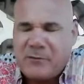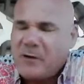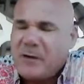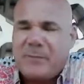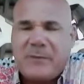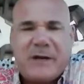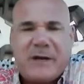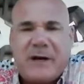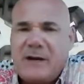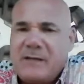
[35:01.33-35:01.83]
grew
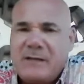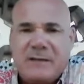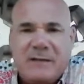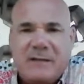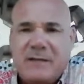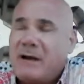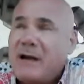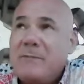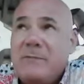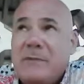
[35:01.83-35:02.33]
up there,
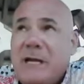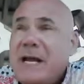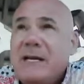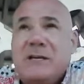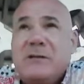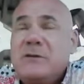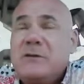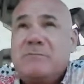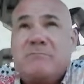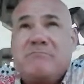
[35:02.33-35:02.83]
and I
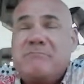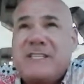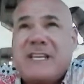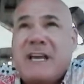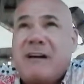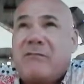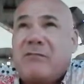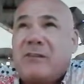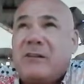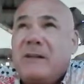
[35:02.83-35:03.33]
knew
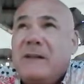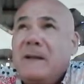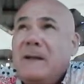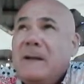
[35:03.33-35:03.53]
several.